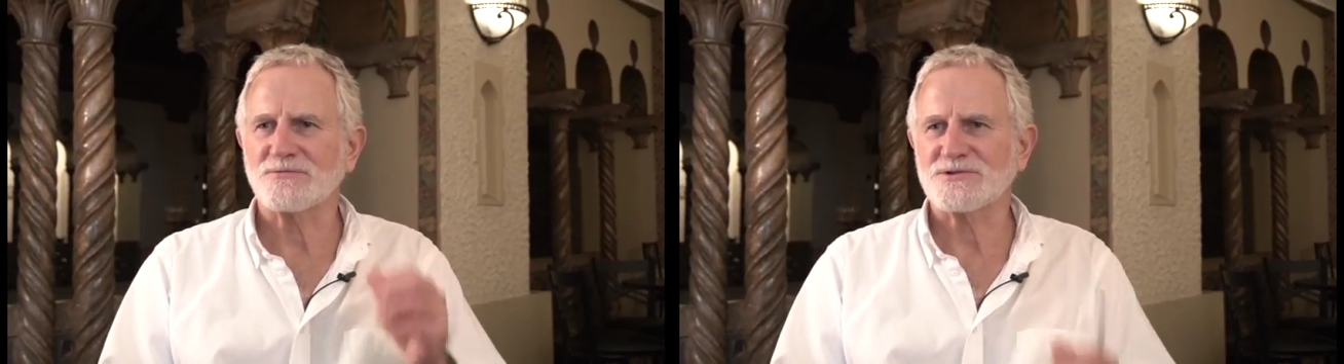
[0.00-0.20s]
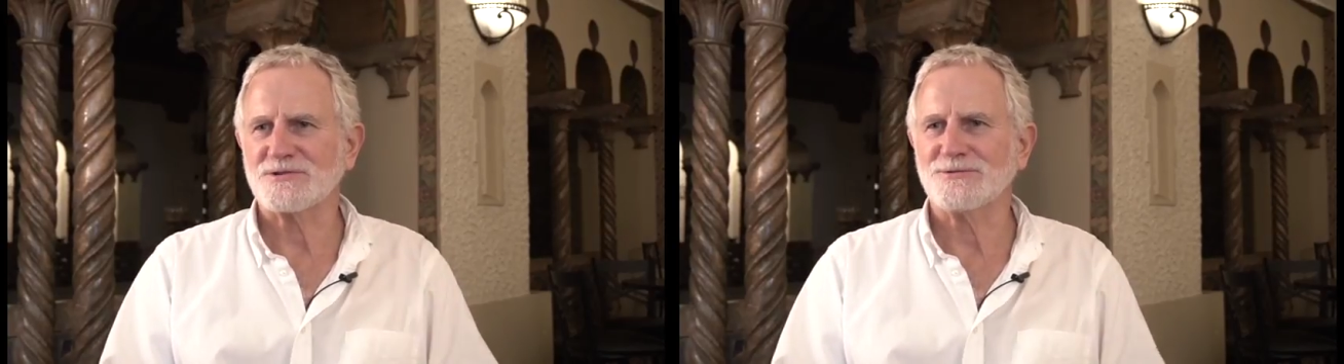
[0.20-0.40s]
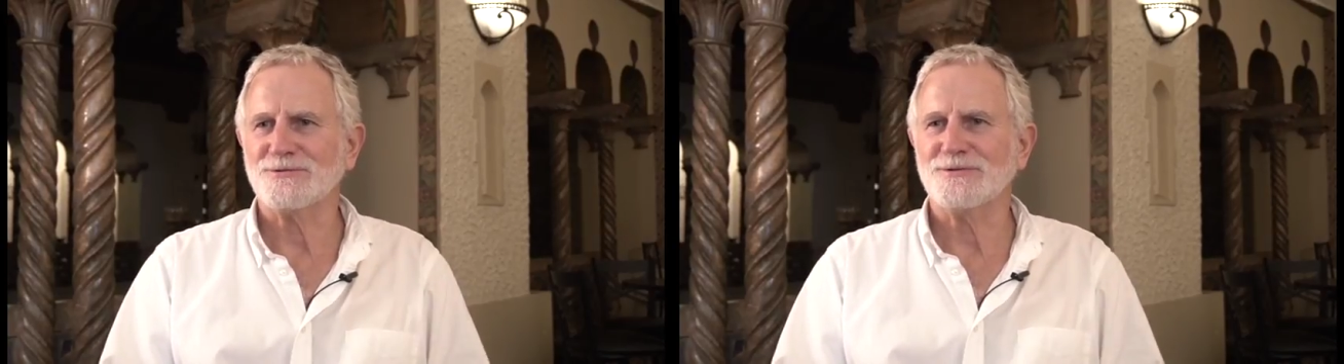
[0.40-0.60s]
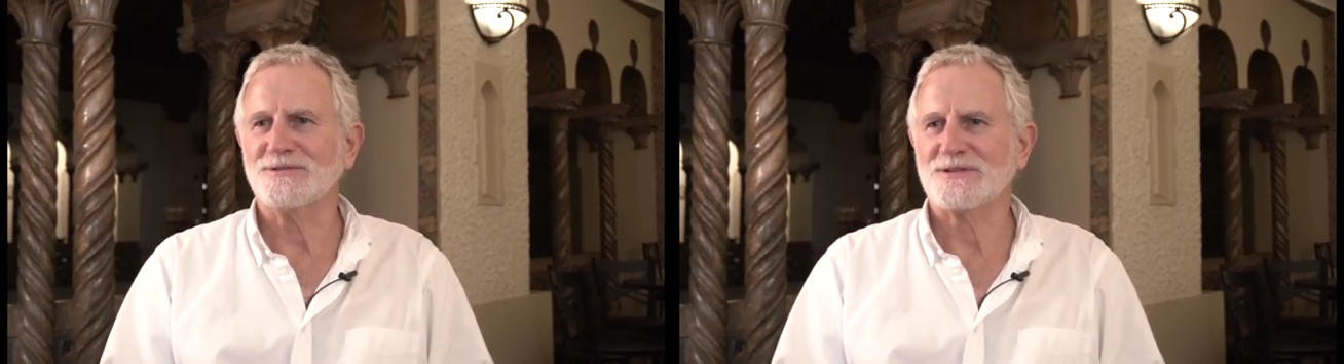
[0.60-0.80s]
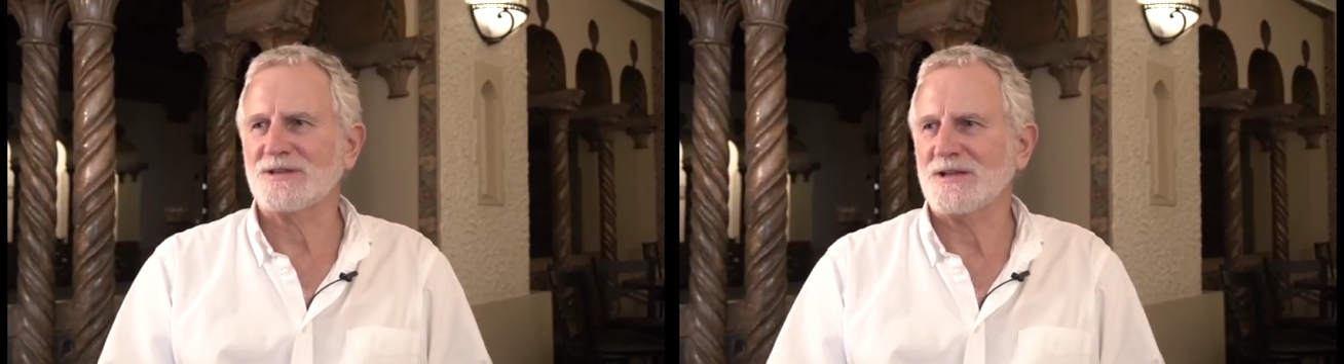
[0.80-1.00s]
Richelieu
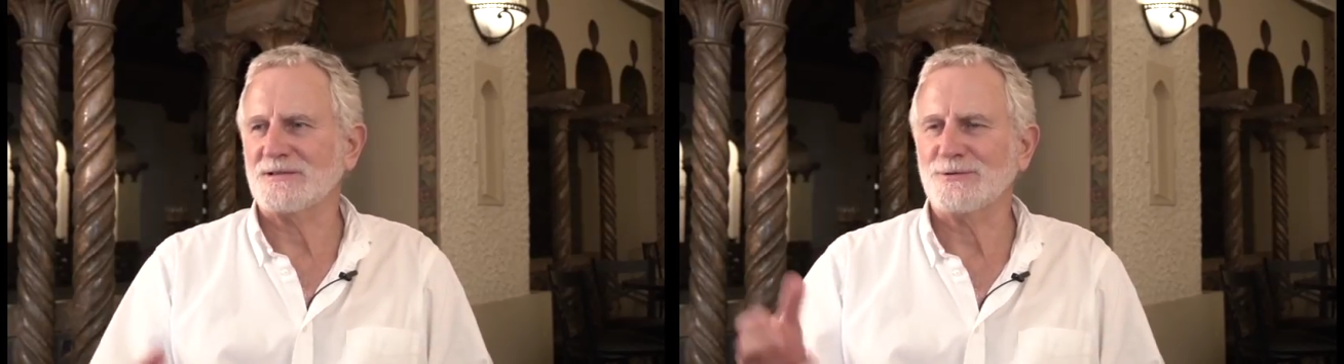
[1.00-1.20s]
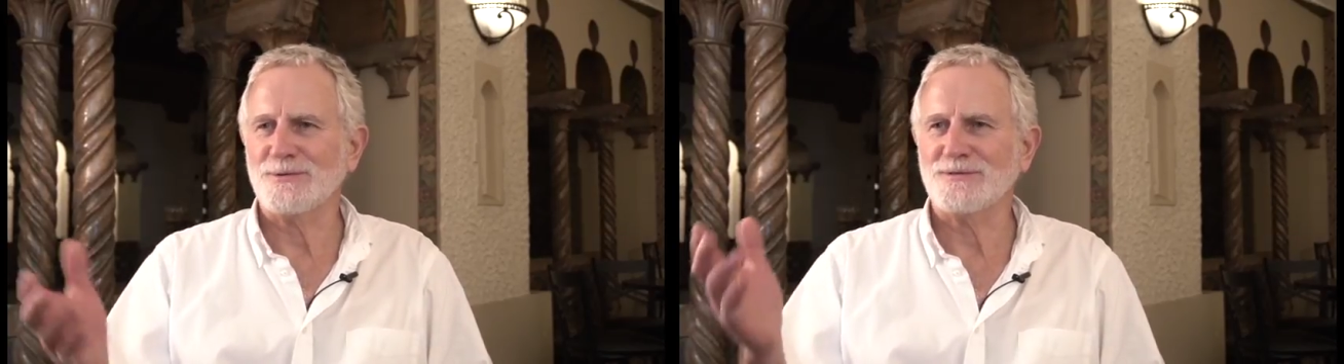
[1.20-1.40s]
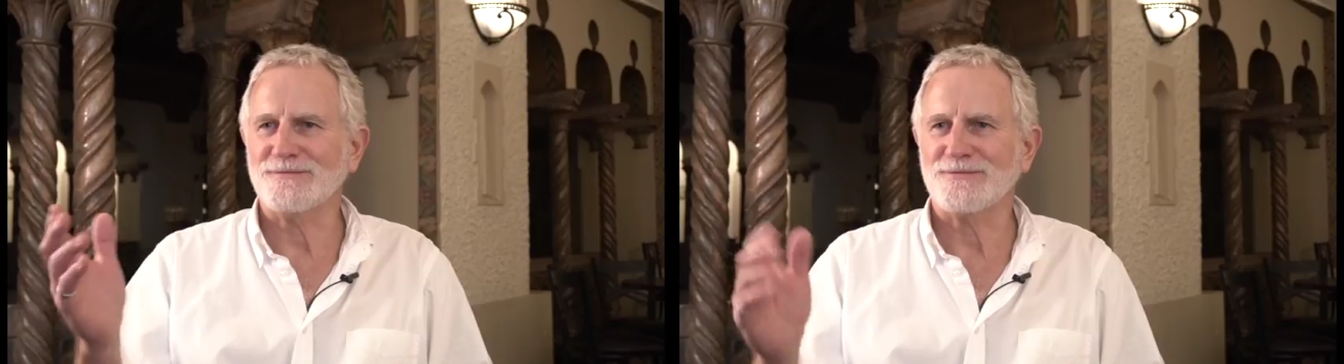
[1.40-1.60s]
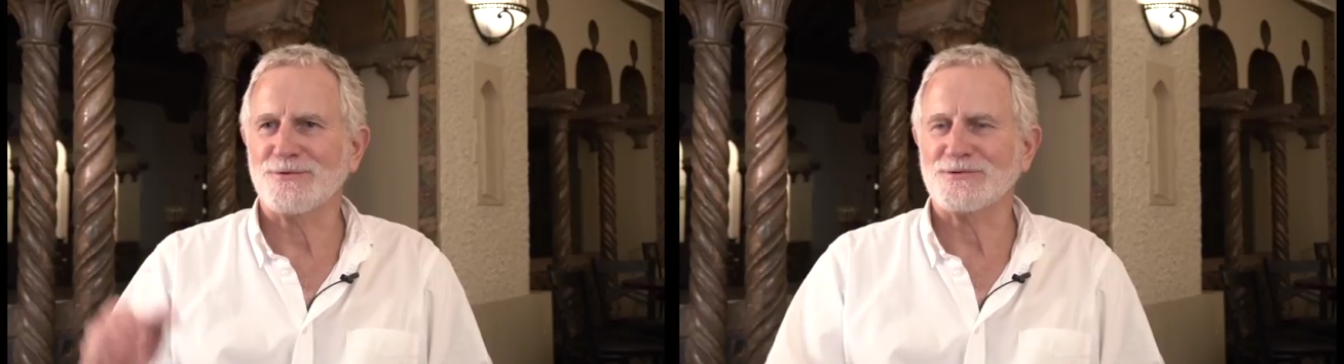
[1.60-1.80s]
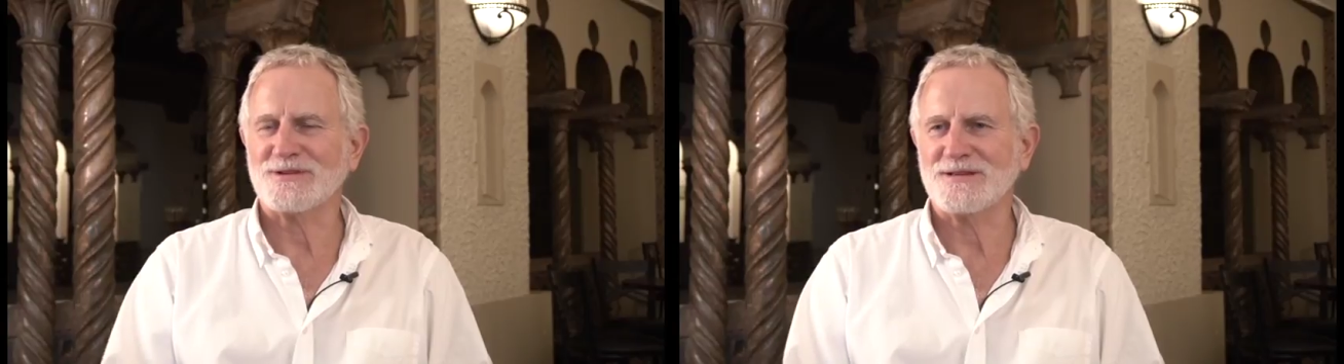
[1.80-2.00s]
and the King Louis the
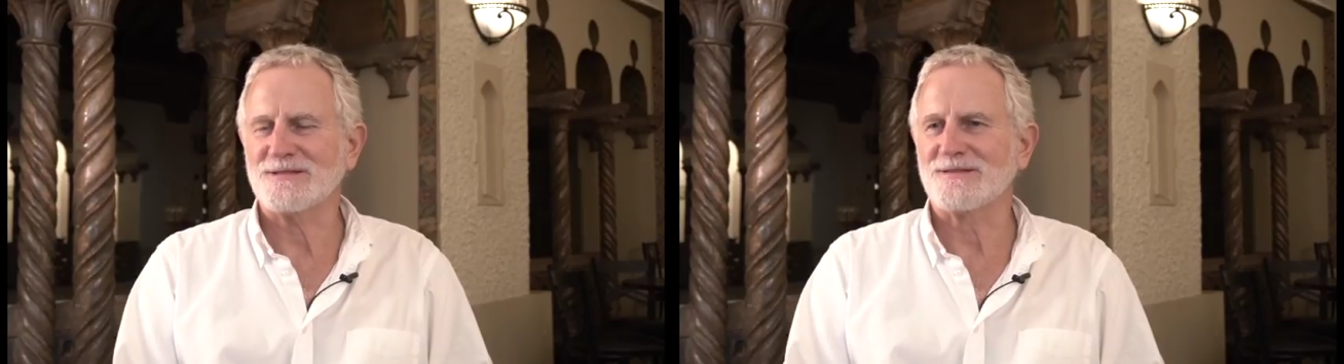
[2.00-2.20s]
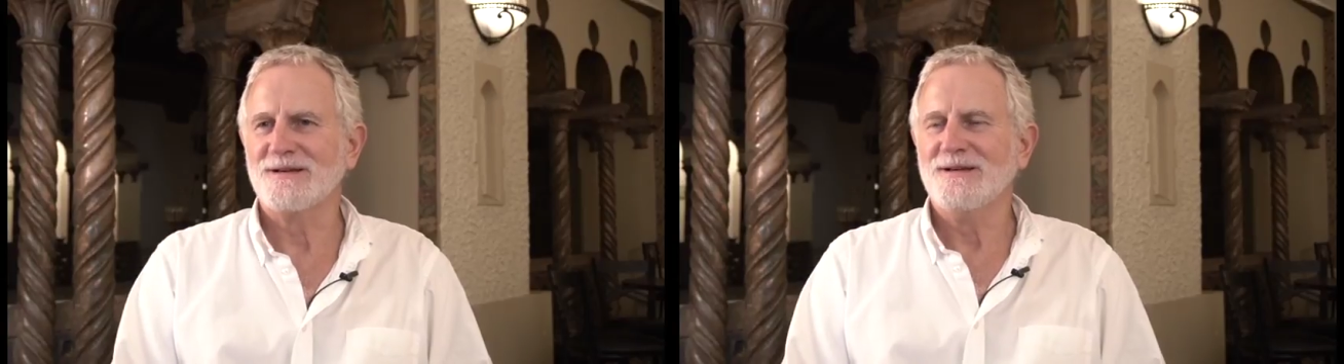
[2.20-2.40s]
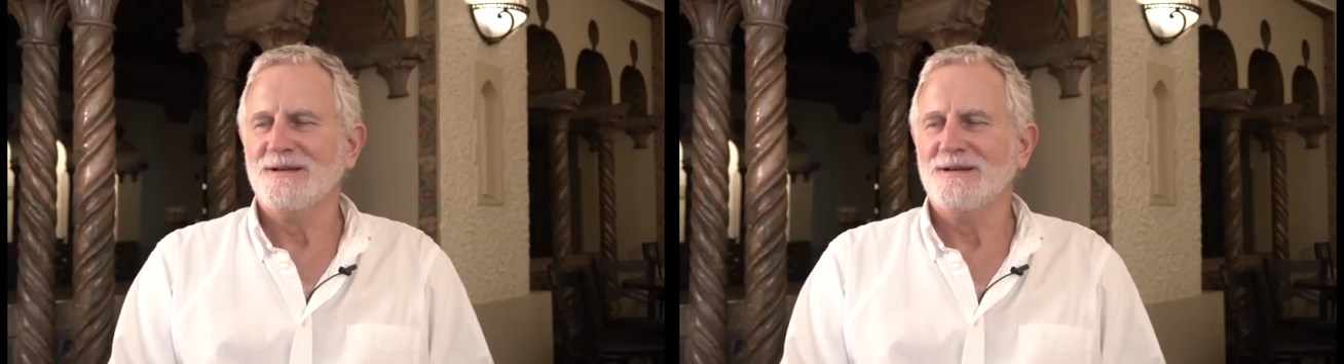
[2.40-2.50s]
13th